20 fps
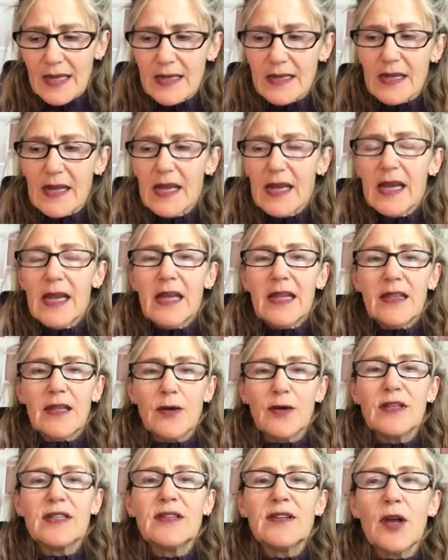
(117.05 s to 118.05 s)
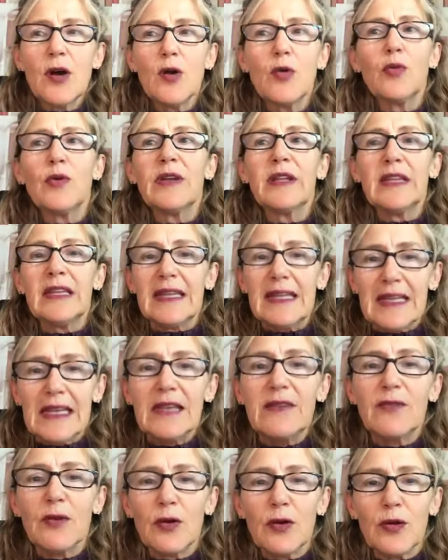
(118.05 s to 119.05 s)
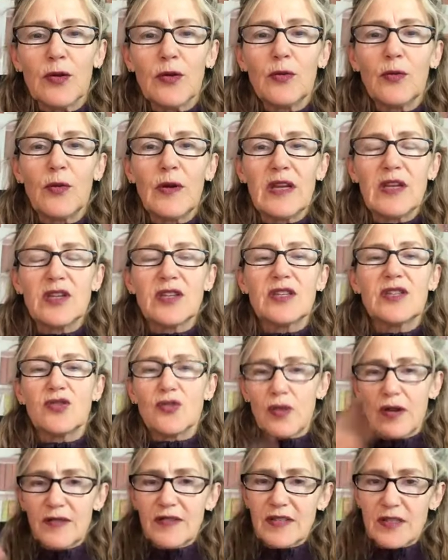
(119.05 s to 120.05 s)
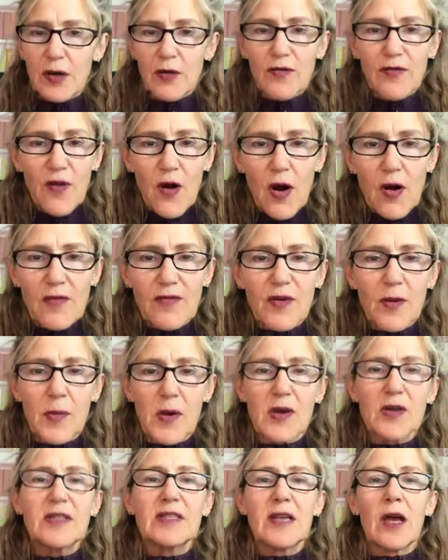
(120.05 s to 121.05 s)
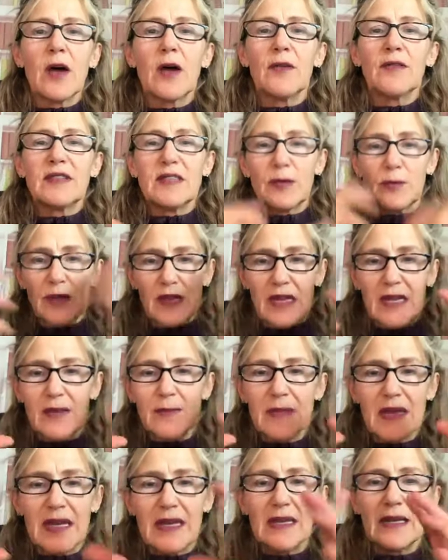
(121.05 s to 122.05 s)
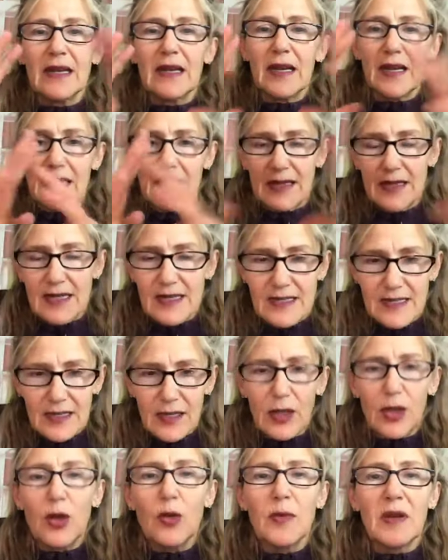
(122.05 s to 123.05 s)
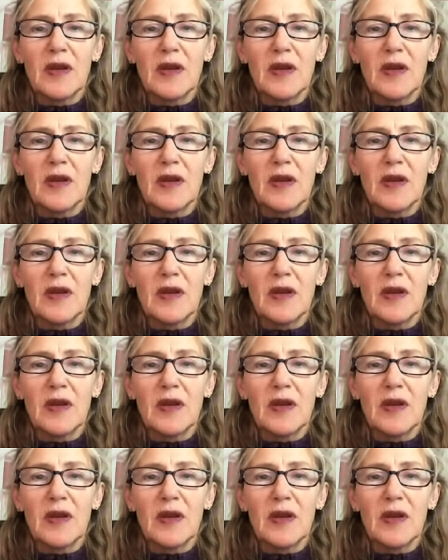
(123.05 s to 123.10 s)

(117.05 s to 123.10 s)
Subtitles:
And there is no real evil. We just drift so far from ourselves that we commit in this